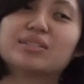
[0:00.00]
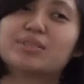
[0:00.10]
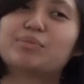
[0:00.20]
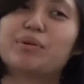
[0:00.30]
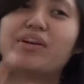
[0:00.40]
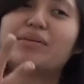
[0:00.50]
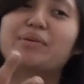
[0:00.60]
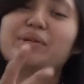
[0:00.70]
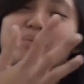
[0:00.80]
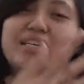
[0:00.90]
bring
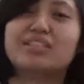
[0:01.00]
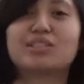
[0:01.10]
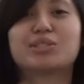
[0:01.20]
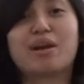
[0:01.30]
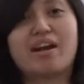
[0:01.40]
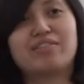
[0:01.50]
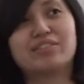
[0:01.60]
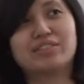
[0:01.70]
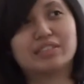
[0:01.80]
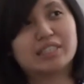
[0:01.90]
with me to
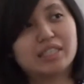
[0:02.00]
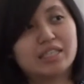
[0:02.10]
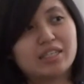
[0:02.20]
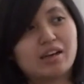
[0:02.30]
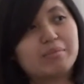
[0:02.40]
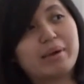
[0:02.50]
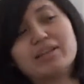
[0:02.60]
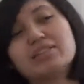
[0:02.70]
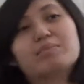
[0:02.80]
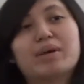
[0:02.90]
travel on my
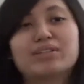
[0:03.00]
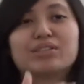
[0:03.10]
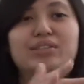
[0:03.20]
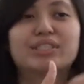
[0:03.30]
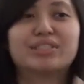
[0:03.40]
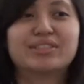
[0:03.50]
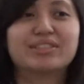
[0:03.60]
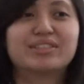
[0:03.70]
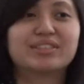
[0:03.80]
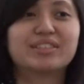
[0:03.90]
special
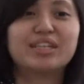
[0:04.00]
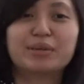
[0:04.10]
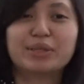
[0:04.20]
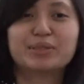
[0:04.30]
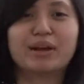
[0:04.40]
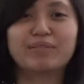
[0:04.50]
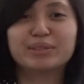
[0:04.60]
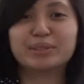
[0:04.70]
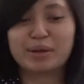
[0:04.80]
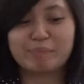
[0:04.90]
secret travel
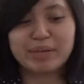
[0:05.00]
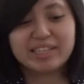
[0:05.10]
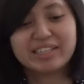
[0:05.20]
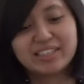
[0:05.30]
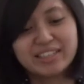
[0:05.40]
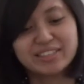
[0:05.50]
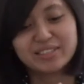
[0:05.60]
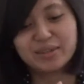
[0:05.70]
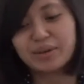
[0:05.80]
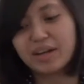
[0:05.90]
trip.
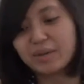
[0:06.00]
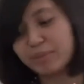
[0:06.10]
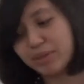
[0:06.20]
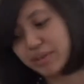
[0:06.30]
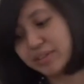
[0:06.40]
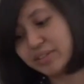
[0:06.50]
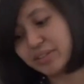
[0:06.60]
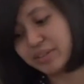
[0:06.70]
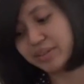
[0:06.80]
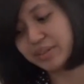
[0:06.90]
So I'm going
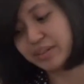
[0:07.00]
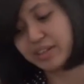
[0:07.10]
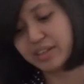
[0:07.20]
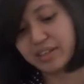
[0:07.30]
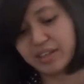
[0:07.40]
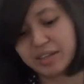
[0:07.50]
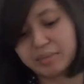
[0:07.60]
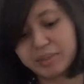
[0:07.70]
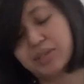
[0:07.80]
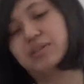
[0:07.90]
to
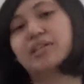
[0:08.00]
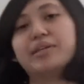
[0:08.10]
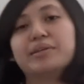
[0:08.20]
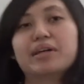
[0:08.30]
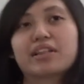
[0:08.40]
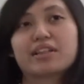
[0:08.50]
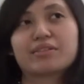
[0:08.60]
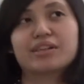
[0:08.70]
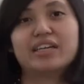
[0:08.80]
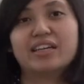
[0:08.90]
show you
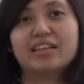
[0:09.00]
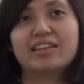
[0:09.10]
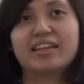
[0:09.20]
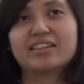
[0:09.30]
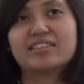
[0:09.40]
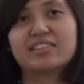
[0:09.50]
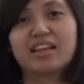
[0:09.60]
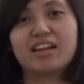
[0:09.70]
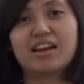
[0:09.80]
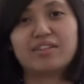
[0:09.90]
three things
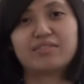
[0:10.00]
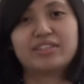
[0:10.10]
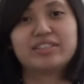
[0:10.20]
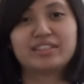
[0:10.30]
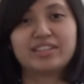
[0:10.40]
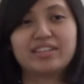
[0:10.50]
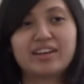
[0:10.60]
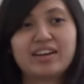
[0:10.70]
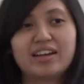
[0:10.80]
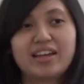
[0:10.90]
that I've recently
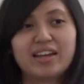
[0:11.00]
got.